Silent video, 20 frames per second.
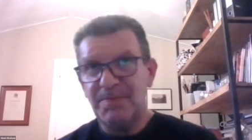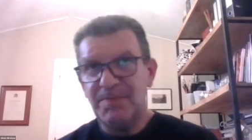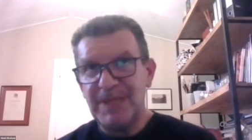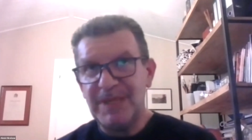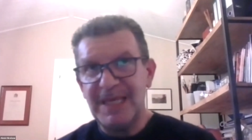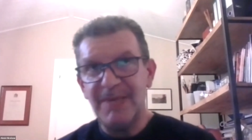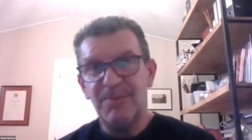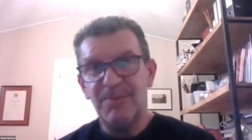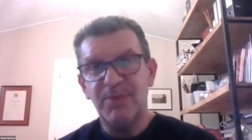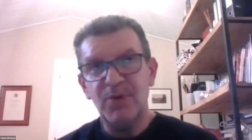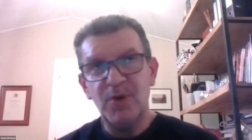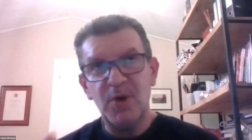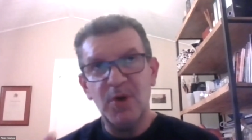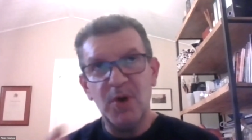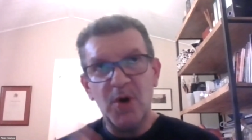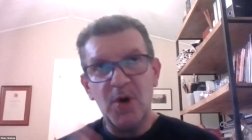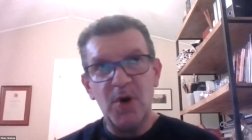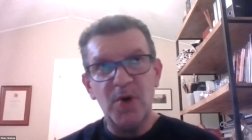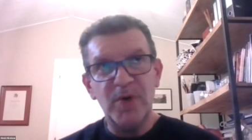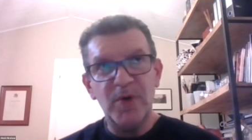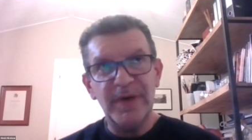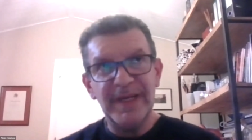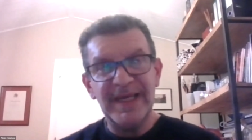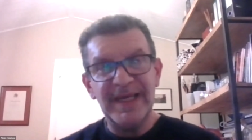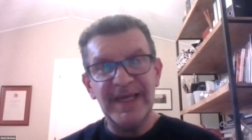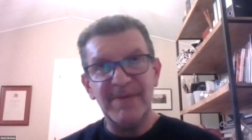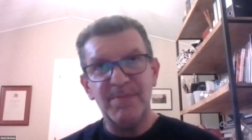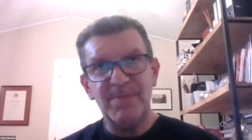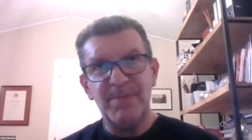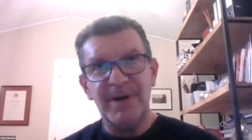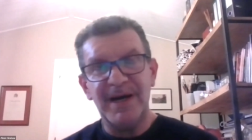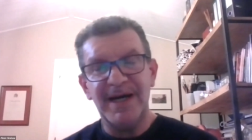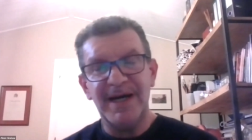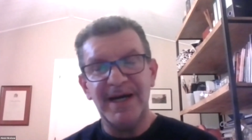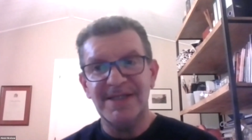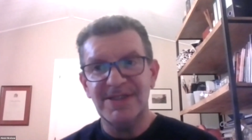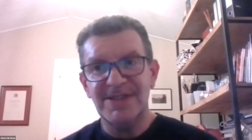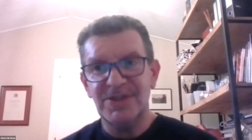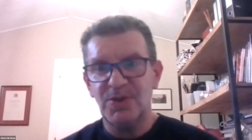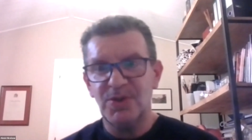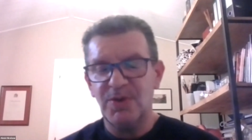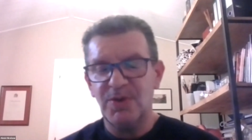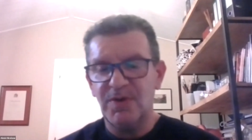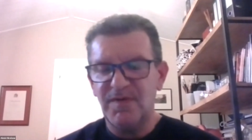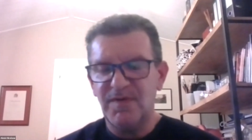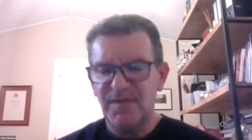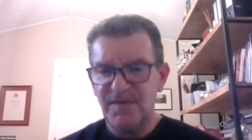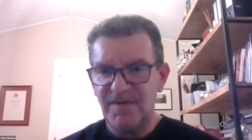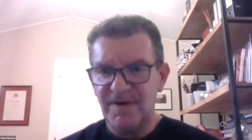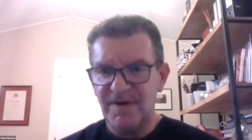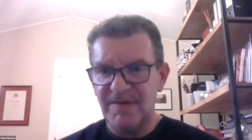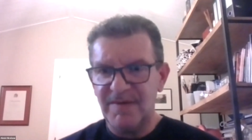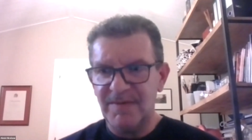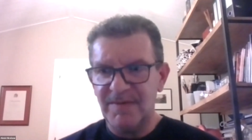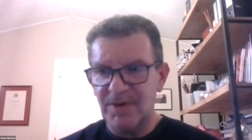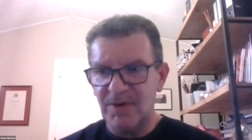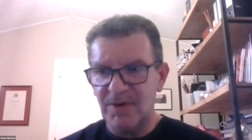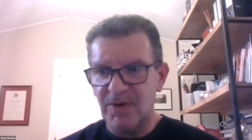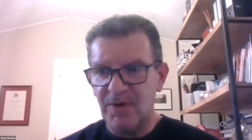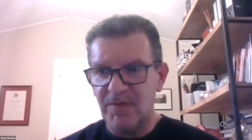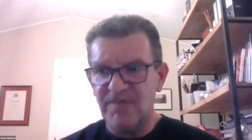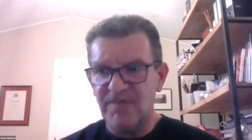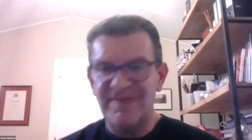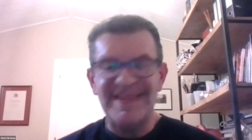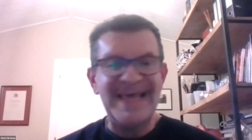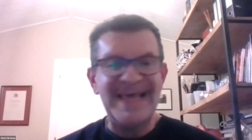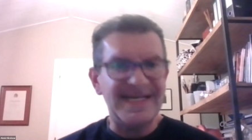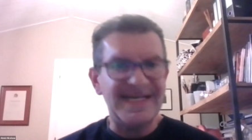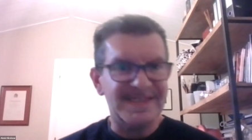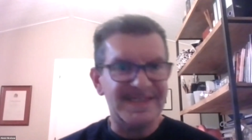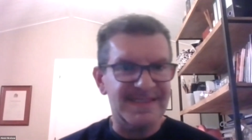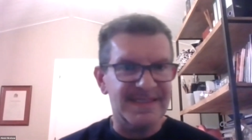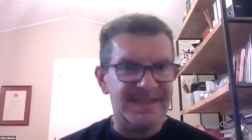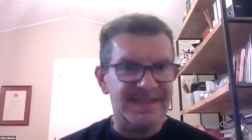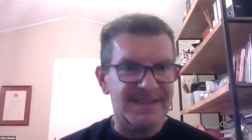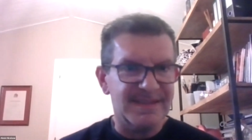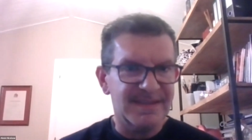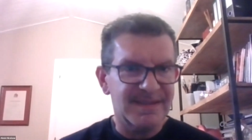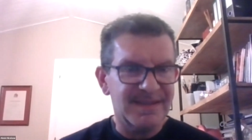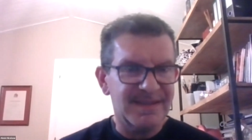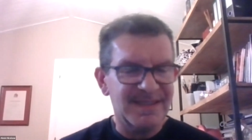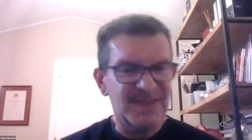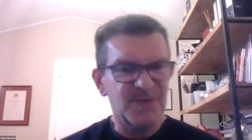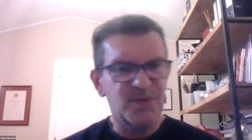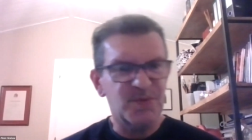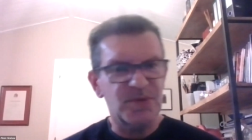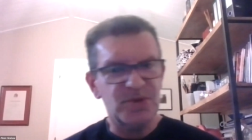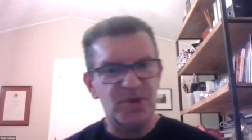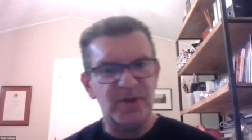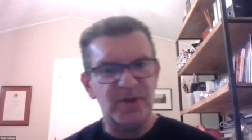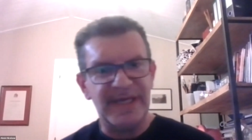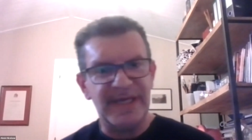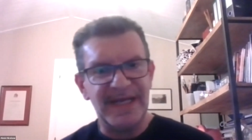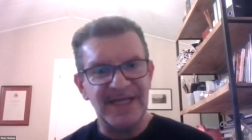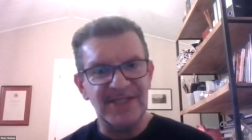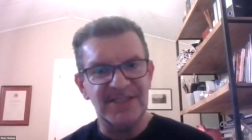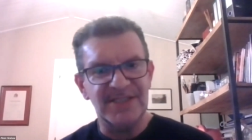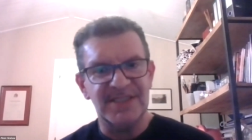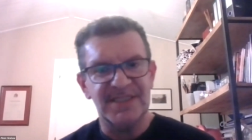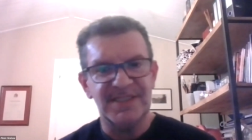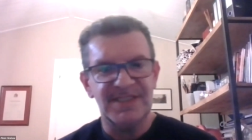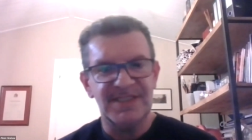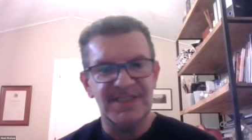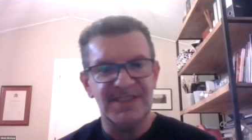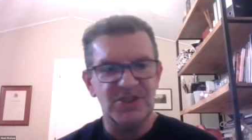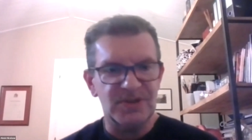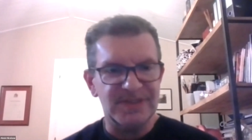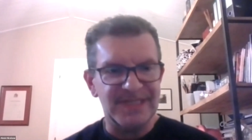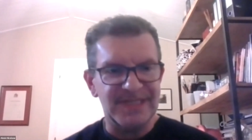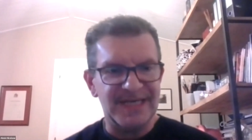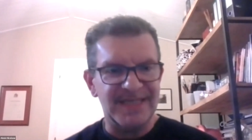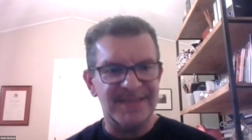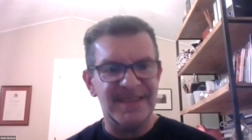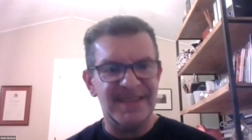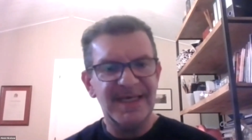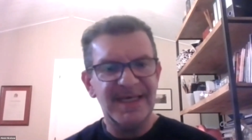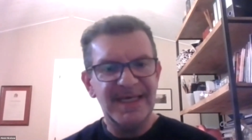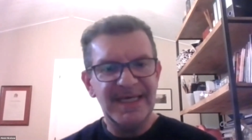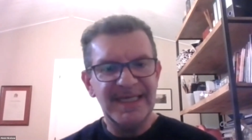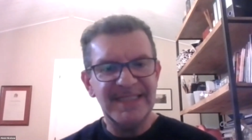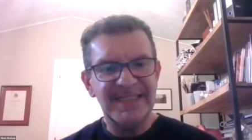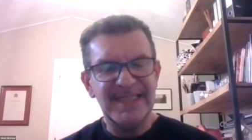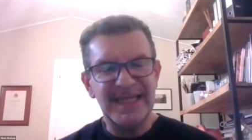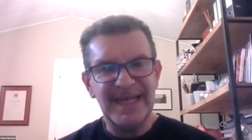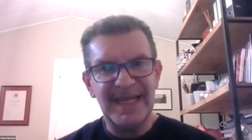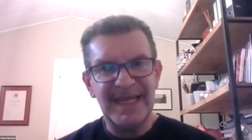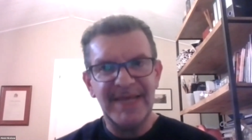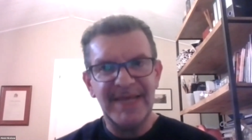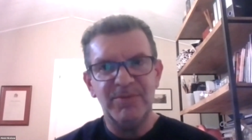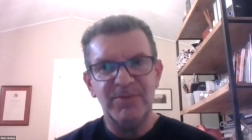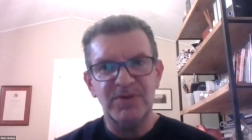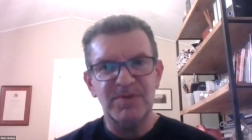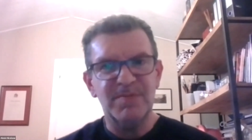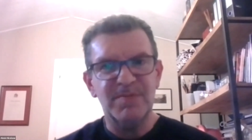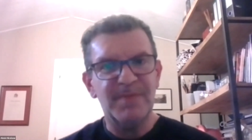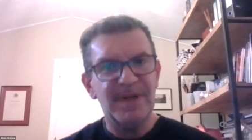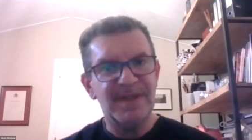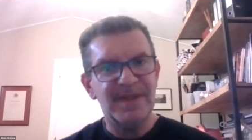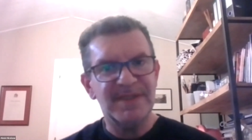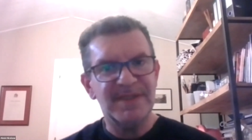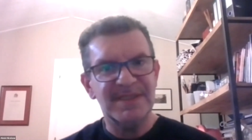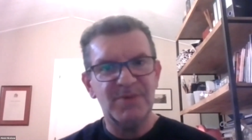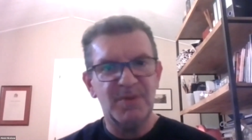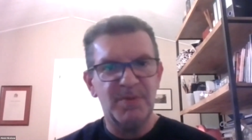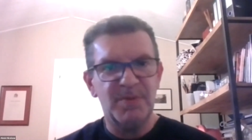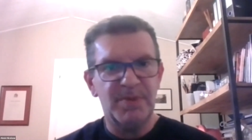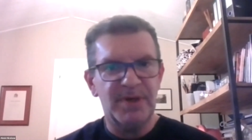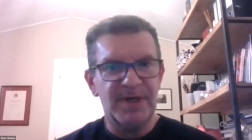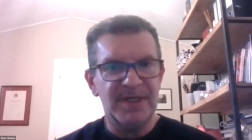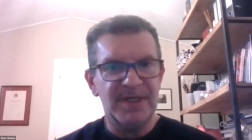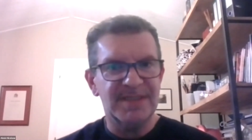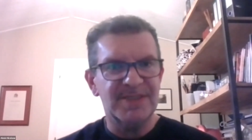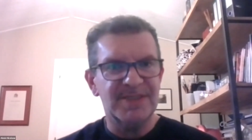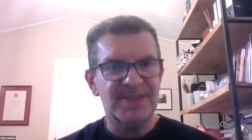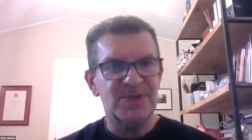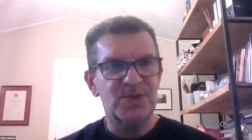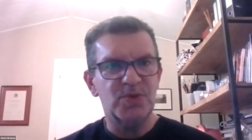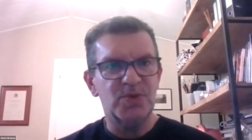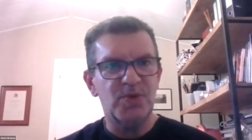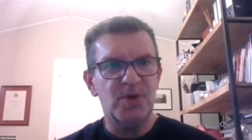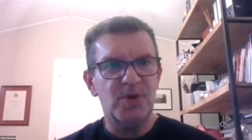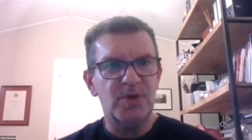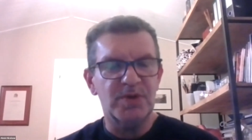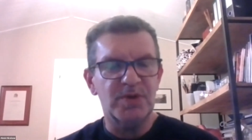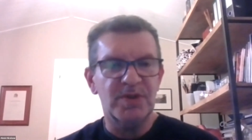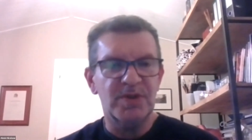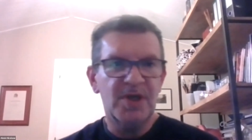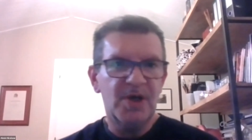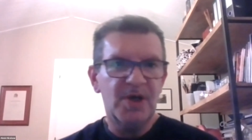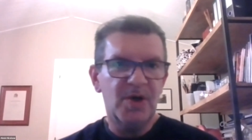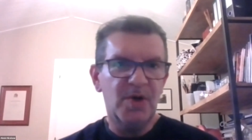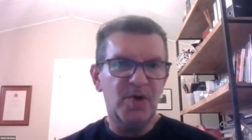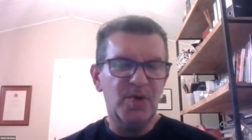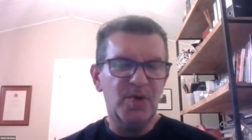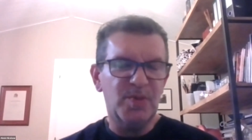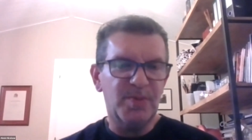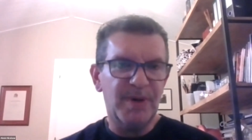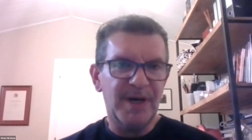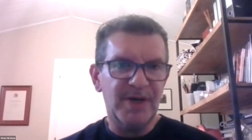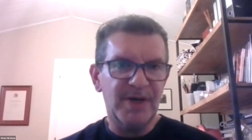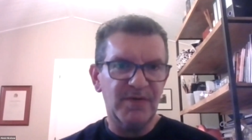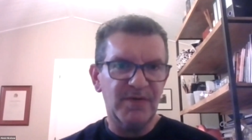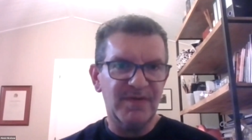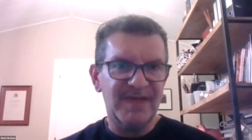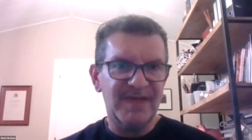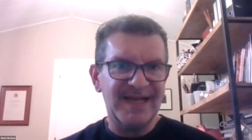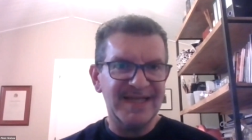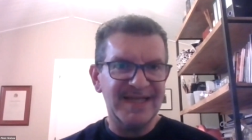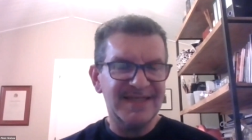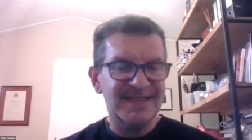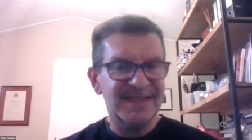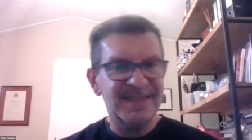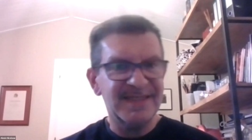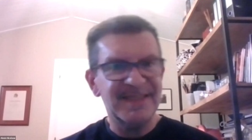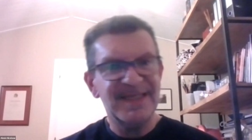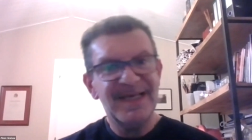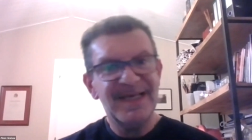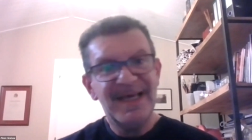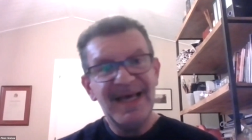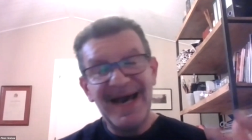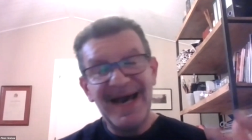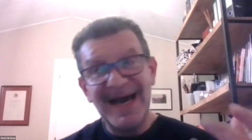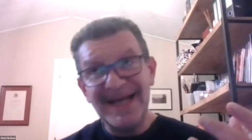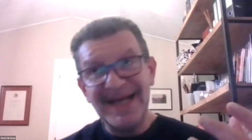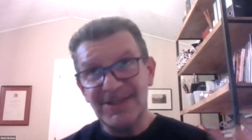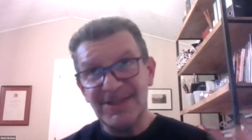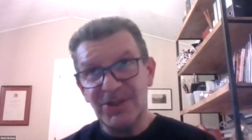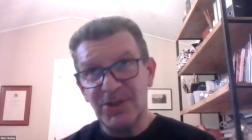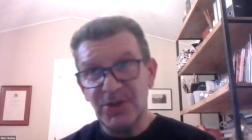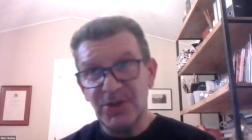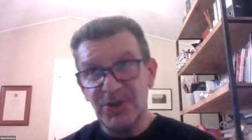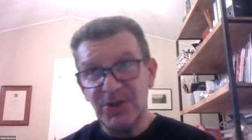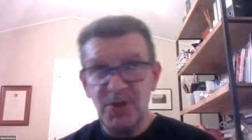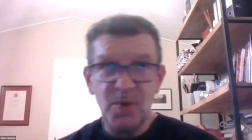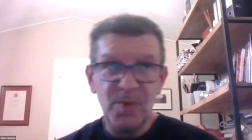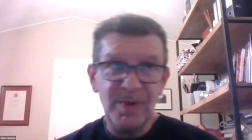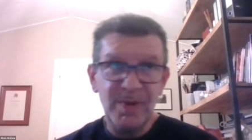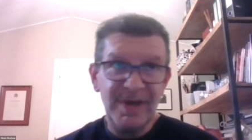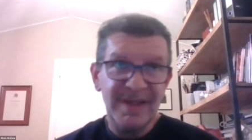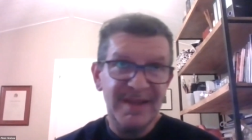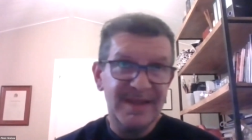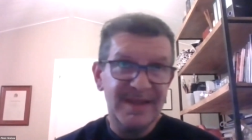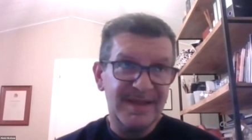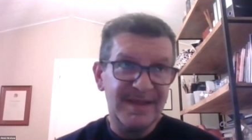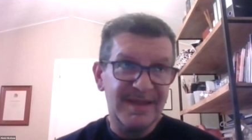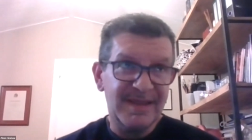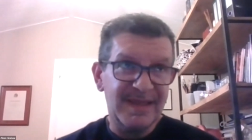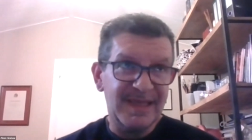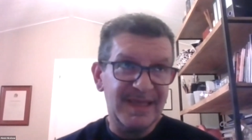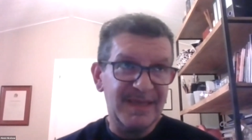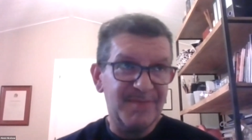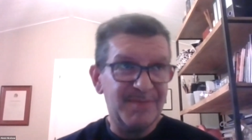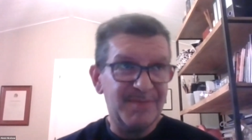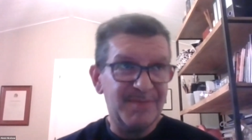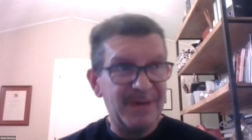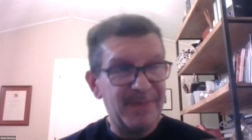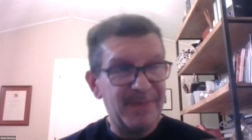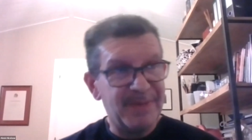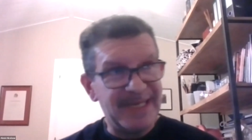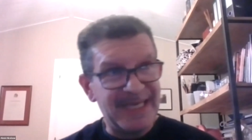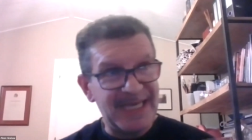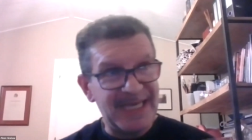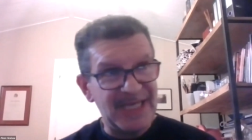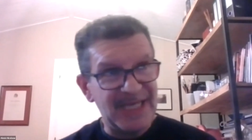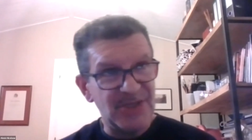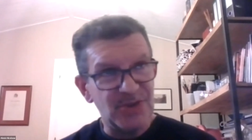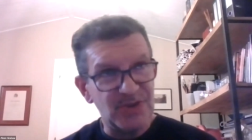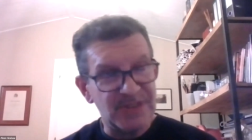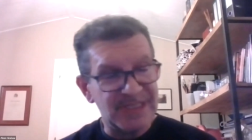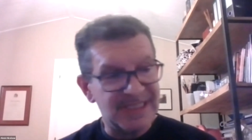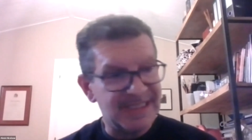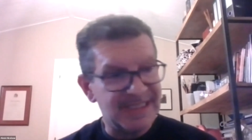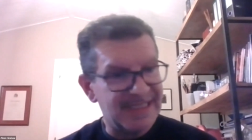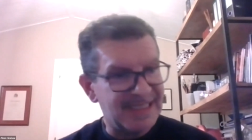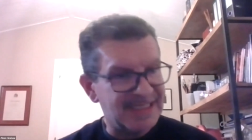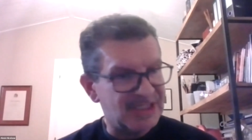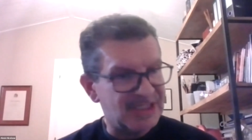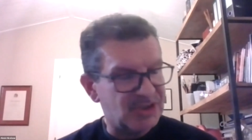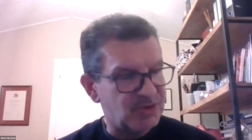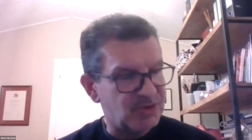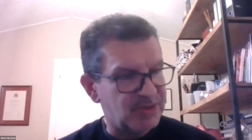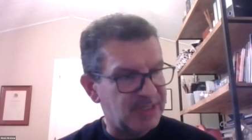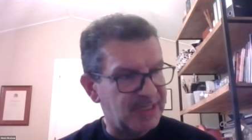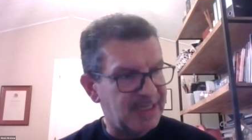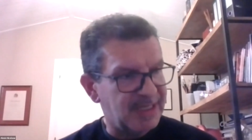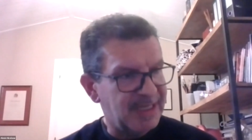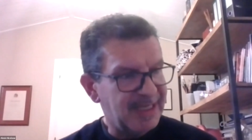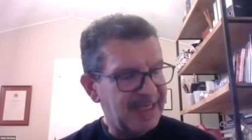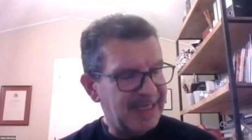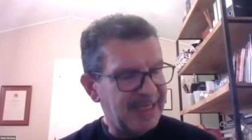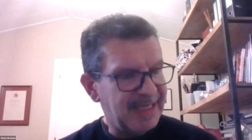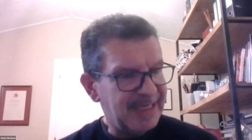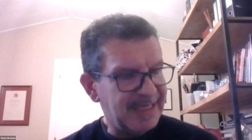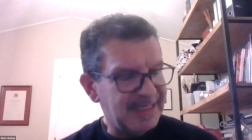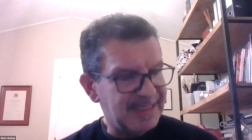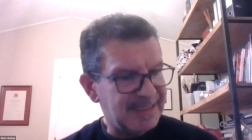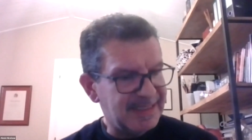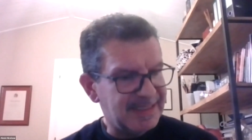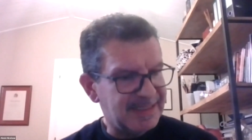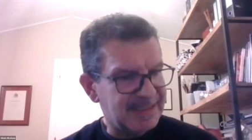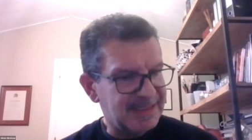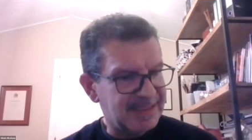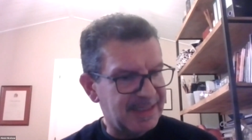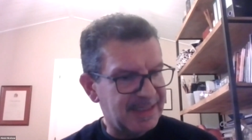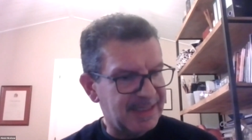people owning parts of the asset. That's what tokenization does. It enables multiple parties to own part of that asset. I don't know whether the publications industry is